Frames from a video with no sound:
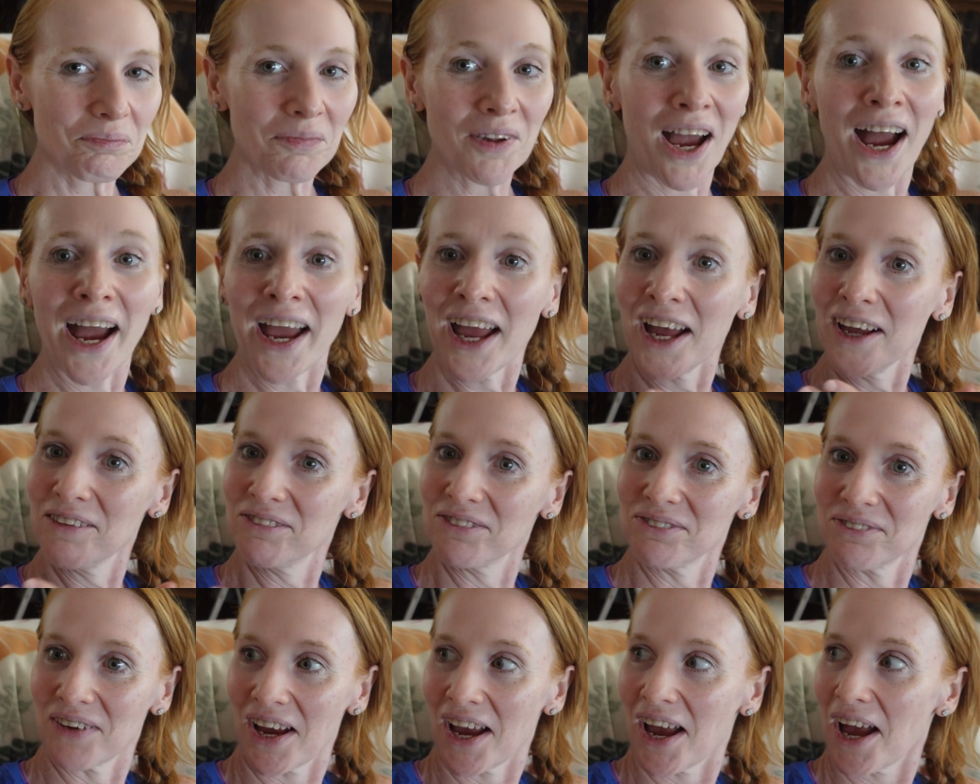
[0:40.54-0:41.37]

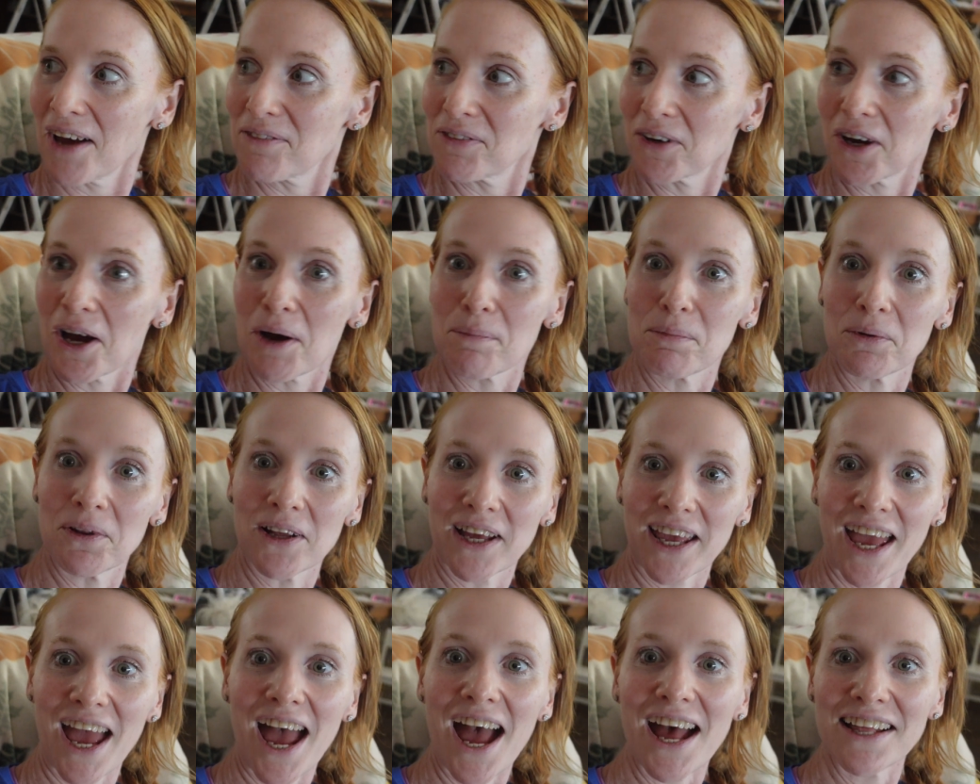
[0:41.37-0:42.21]
have a couple
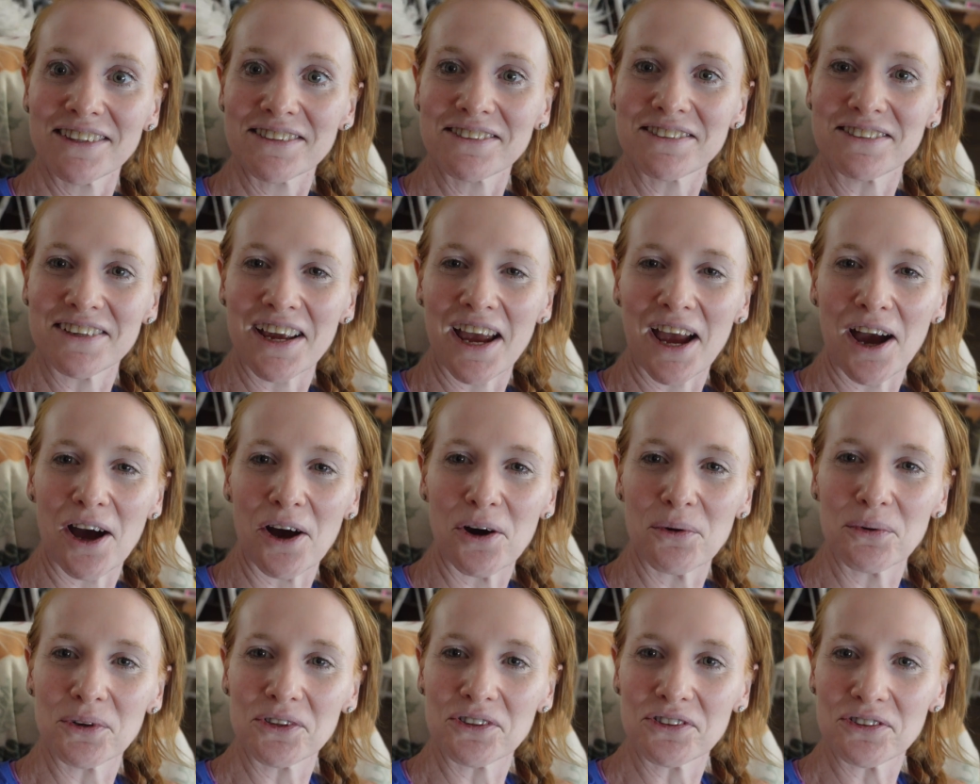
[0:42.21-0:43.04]
of cats
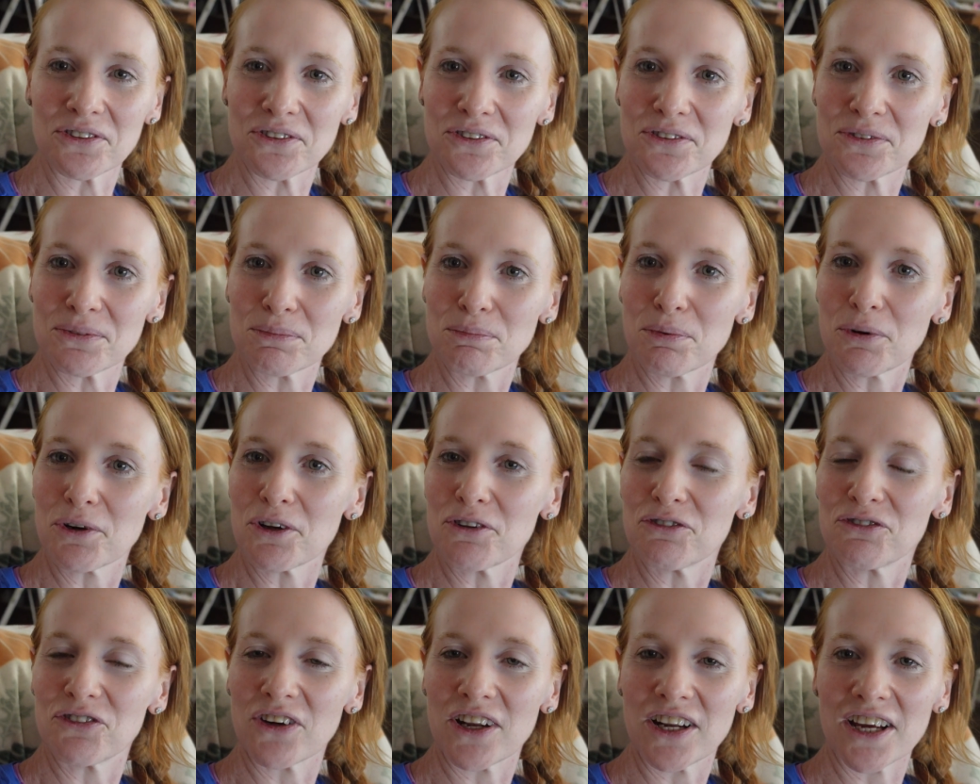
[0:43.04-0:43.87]
now, which is pretty
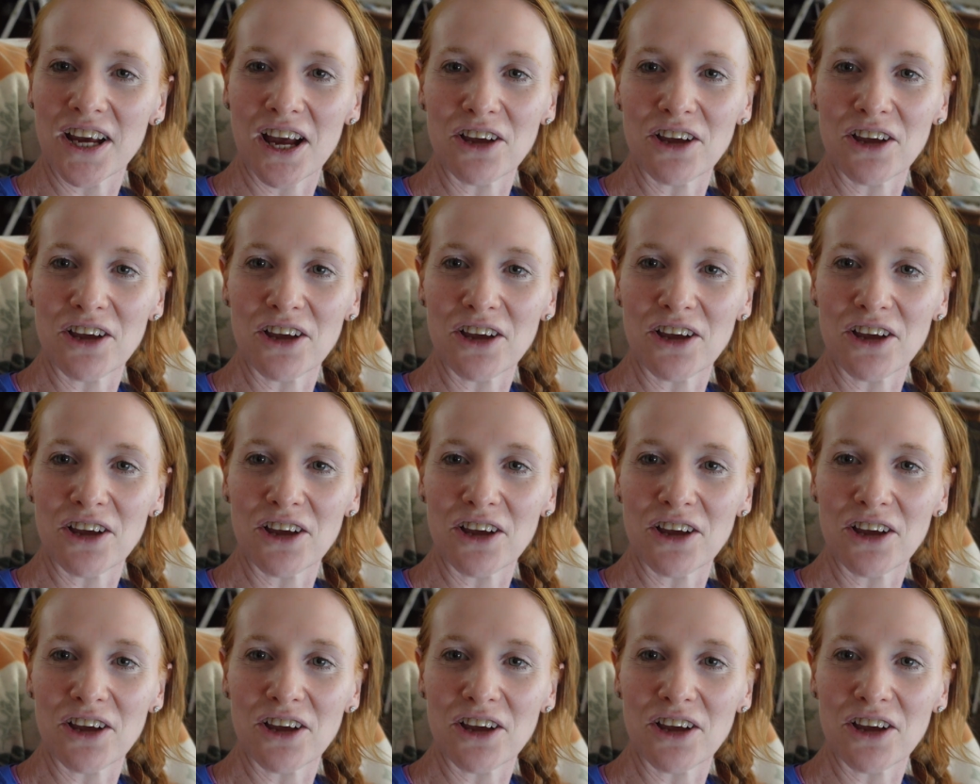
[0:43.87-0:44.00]
funny.